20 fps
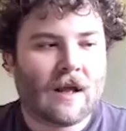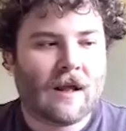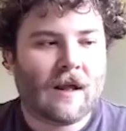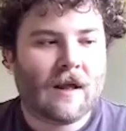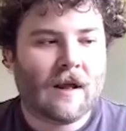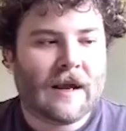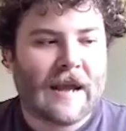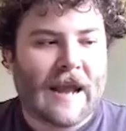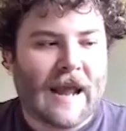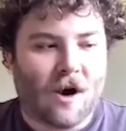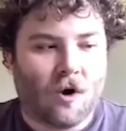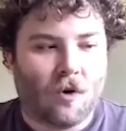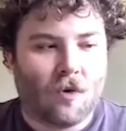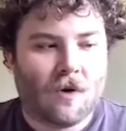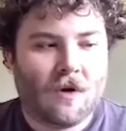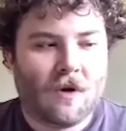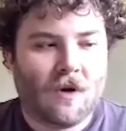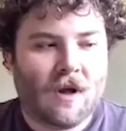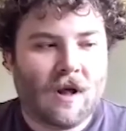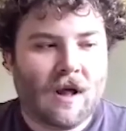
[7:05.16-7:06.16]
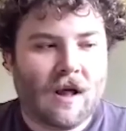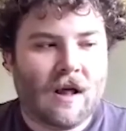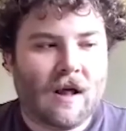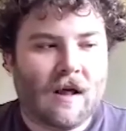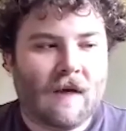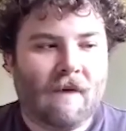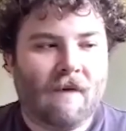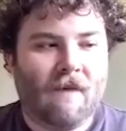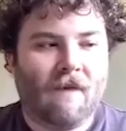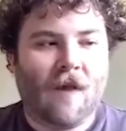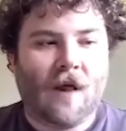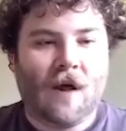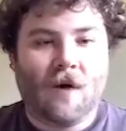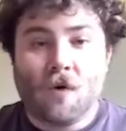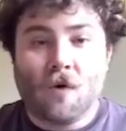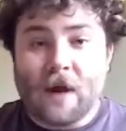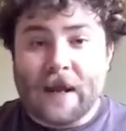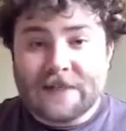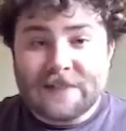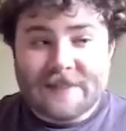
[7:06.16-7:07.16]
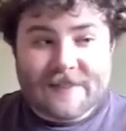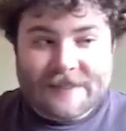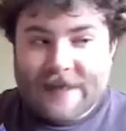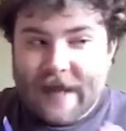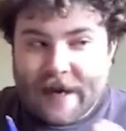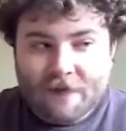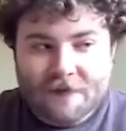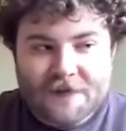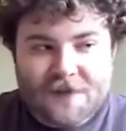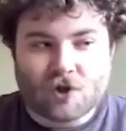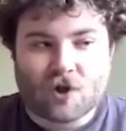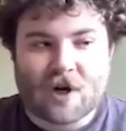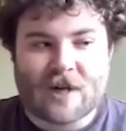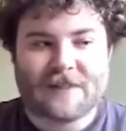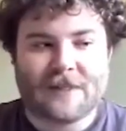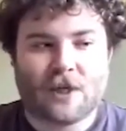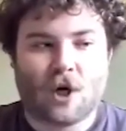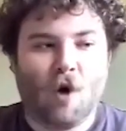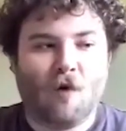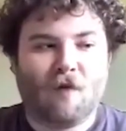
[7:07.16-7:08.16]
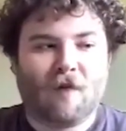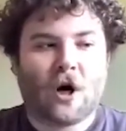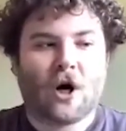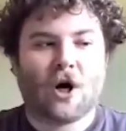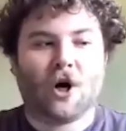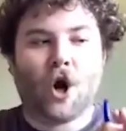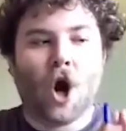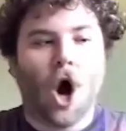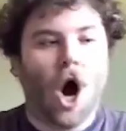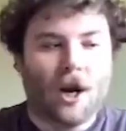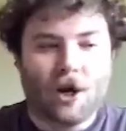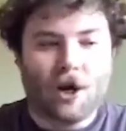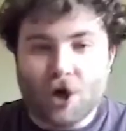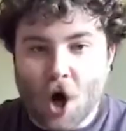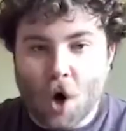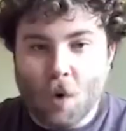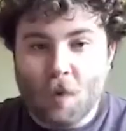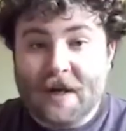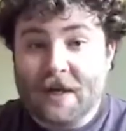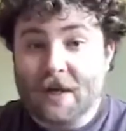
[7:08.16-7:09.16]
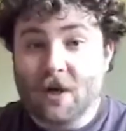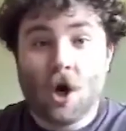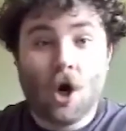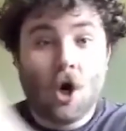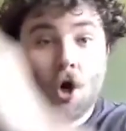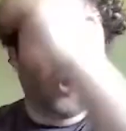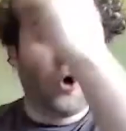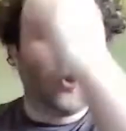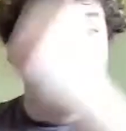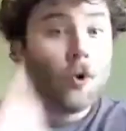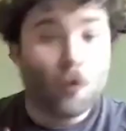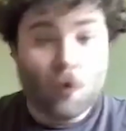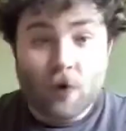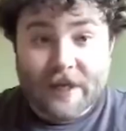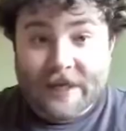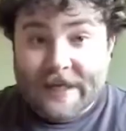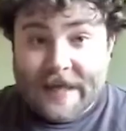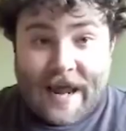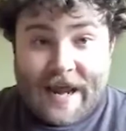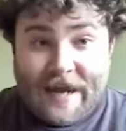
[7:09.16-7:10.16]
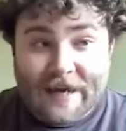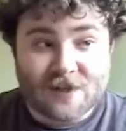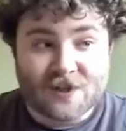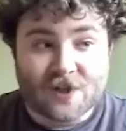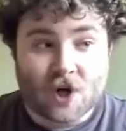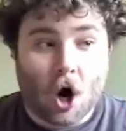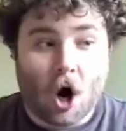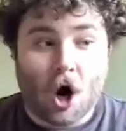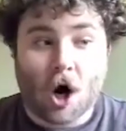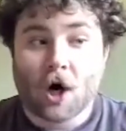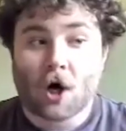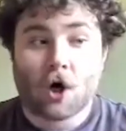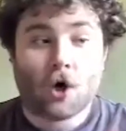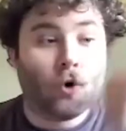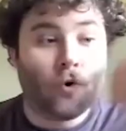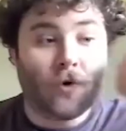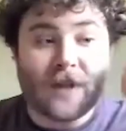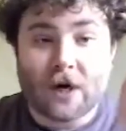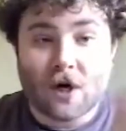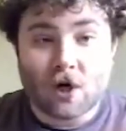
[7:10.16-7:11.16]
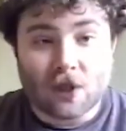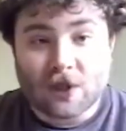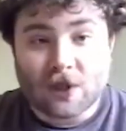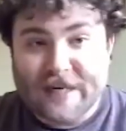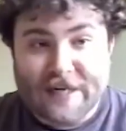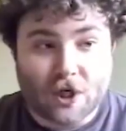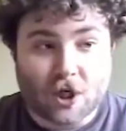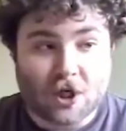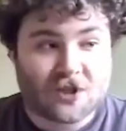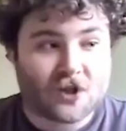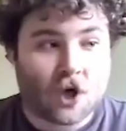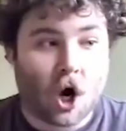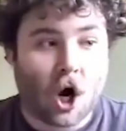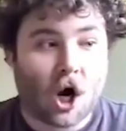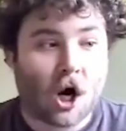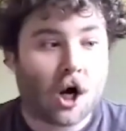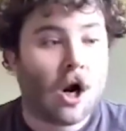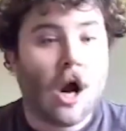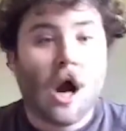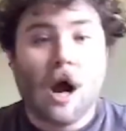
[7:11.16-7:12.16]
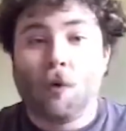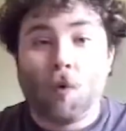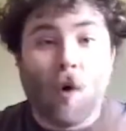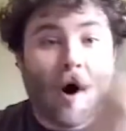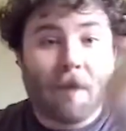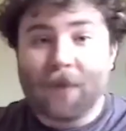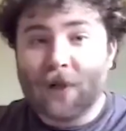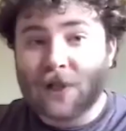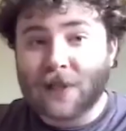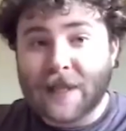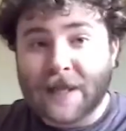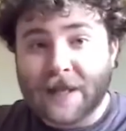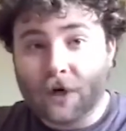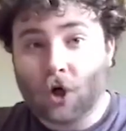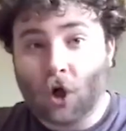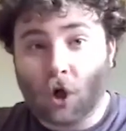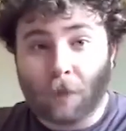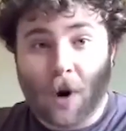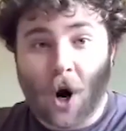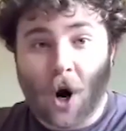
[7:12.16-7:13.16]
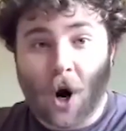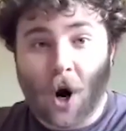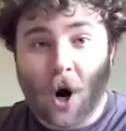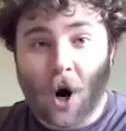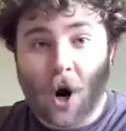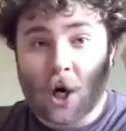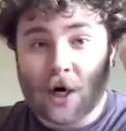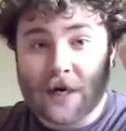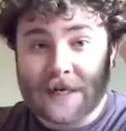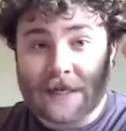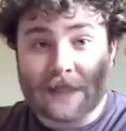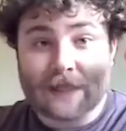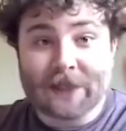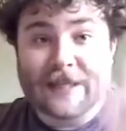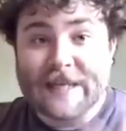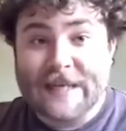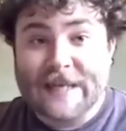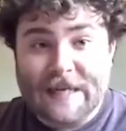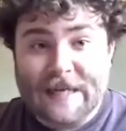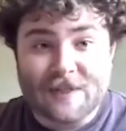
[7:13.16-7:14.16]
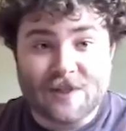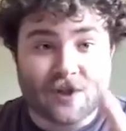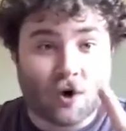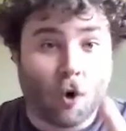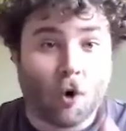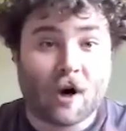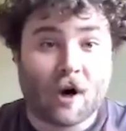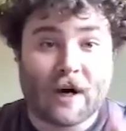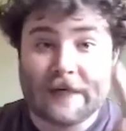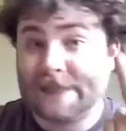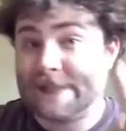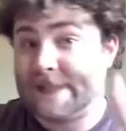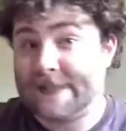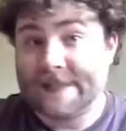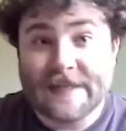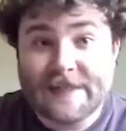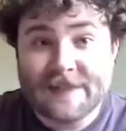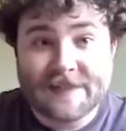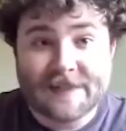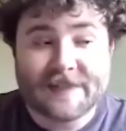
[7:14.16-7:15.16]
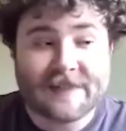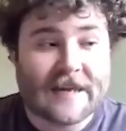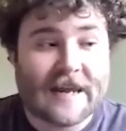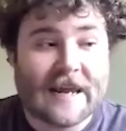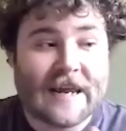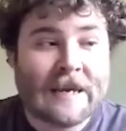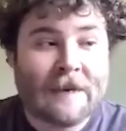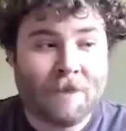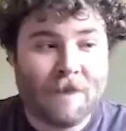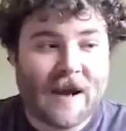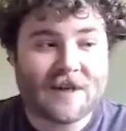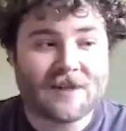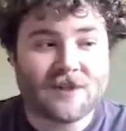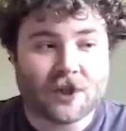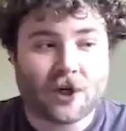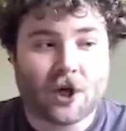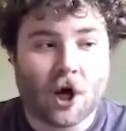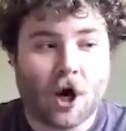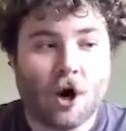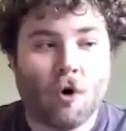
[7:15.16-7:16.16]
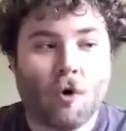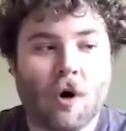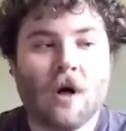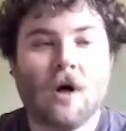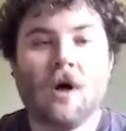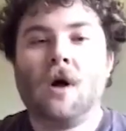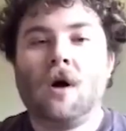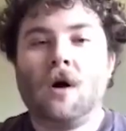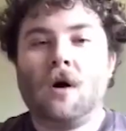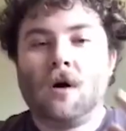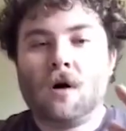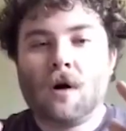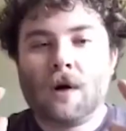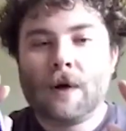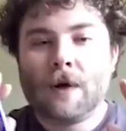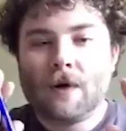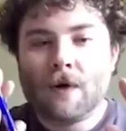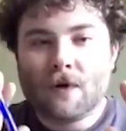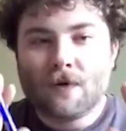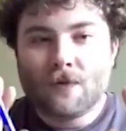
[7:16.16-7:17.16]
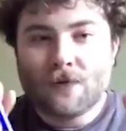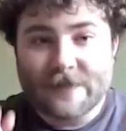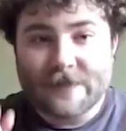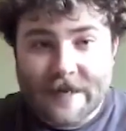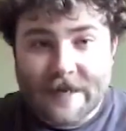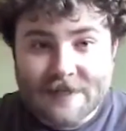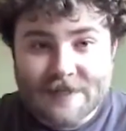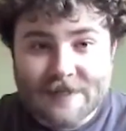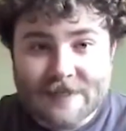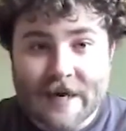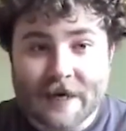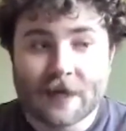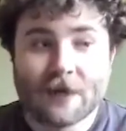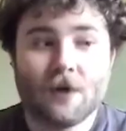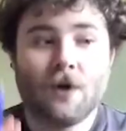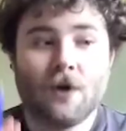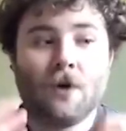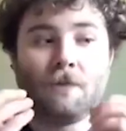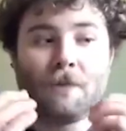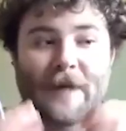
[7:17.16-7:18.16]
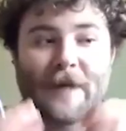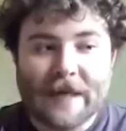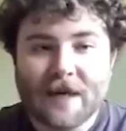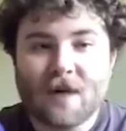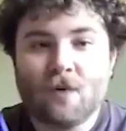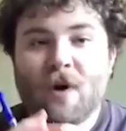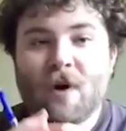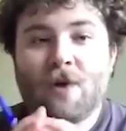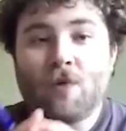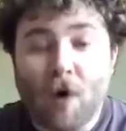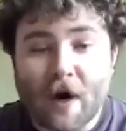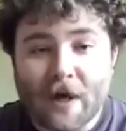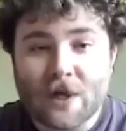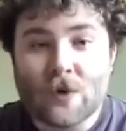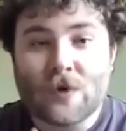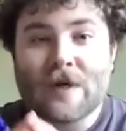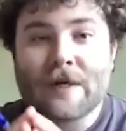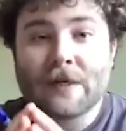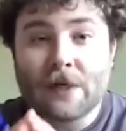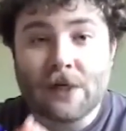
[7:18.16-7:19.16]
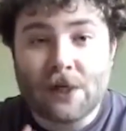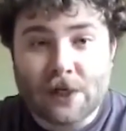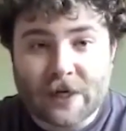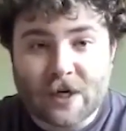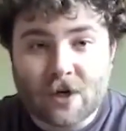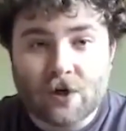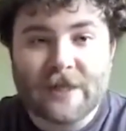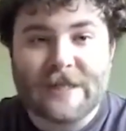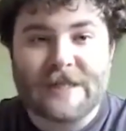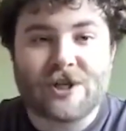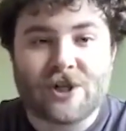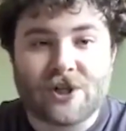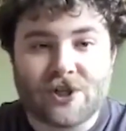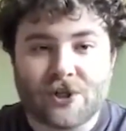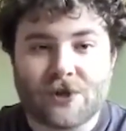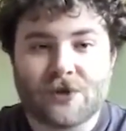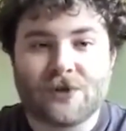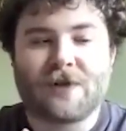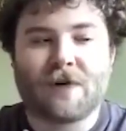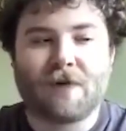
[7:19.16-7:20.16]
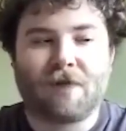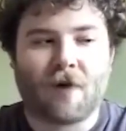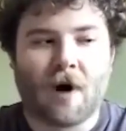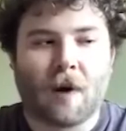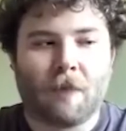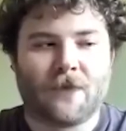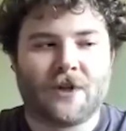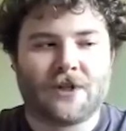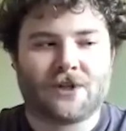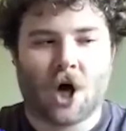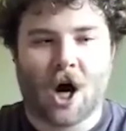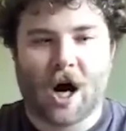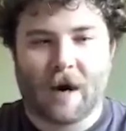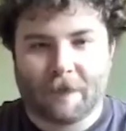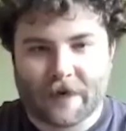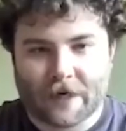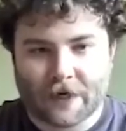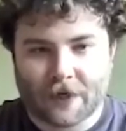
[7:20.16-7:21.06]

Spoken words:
Now, instead of stressing over not knowing who the gangs are, who their leaders are, what political party leads or exists in Mexico, take a second, begin with what you can clearly deduce from the topic,